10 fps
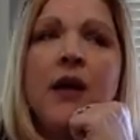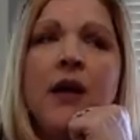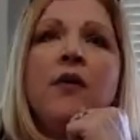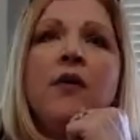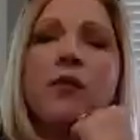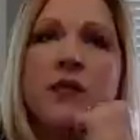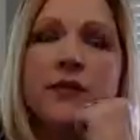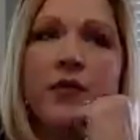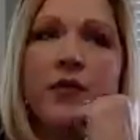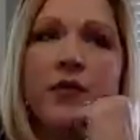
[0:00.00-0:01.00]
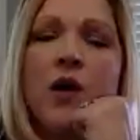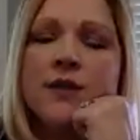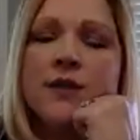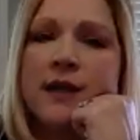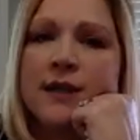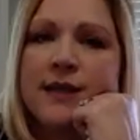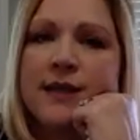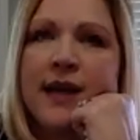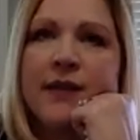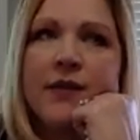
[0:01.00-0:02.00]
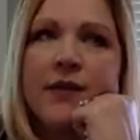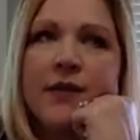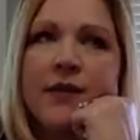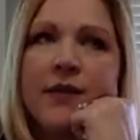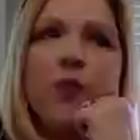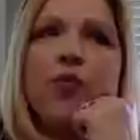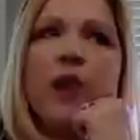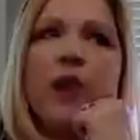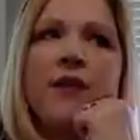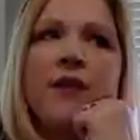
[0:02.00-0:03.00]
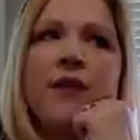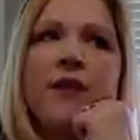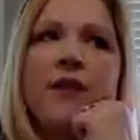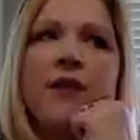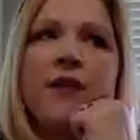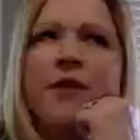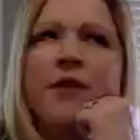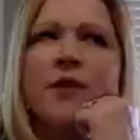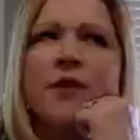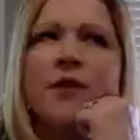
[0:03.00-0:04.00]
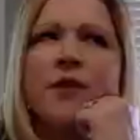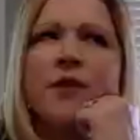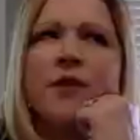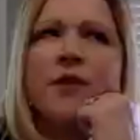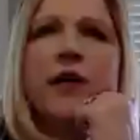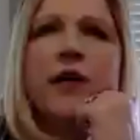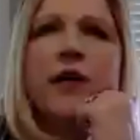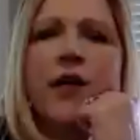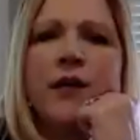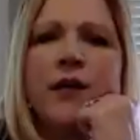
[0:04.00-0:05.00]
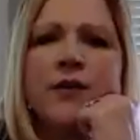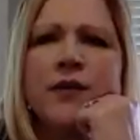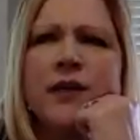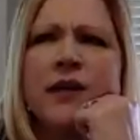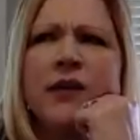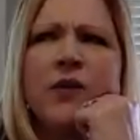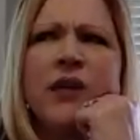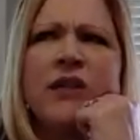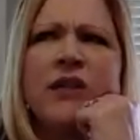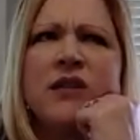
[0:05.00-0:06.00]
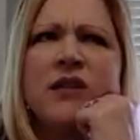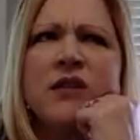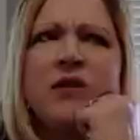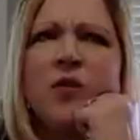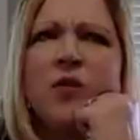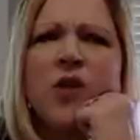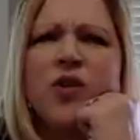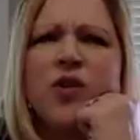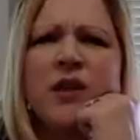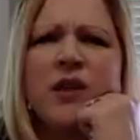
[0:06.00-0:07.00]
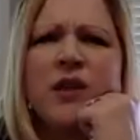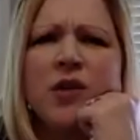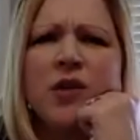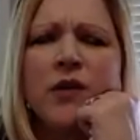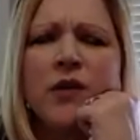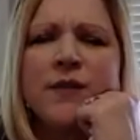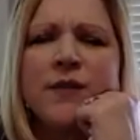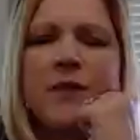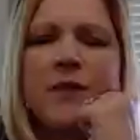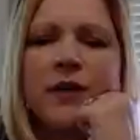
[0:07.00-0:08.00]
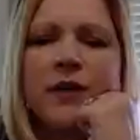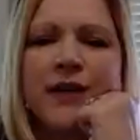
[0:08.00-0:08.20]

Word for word: from different walks. Like I say, that if they're brave enough to come, at first they're a little weirded out because they're thinking, "What is this? You're worshiping the moon? What are these people doing?"